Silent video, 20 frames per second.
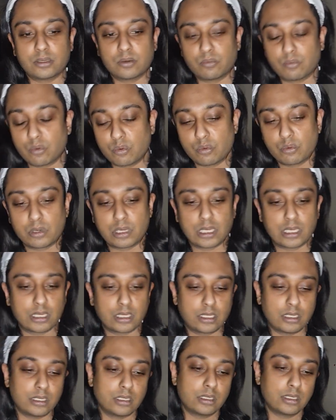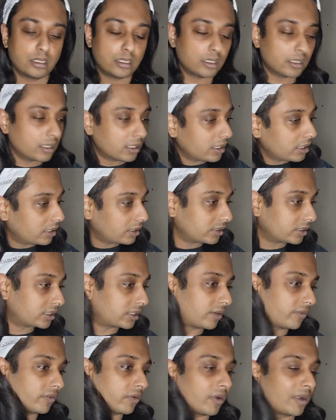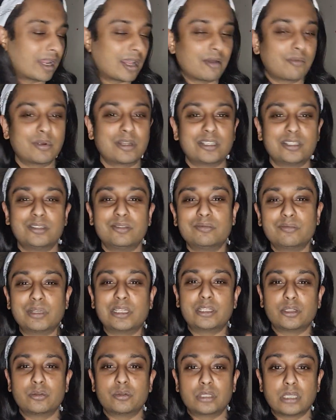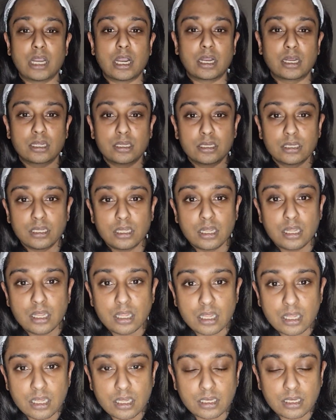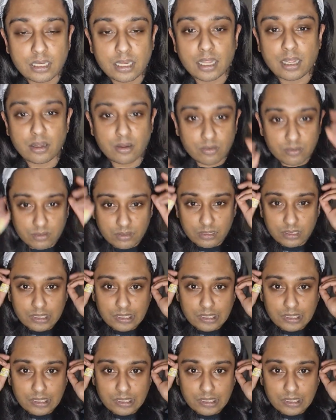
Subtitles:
you're walking, stuff like that when you're young. Now,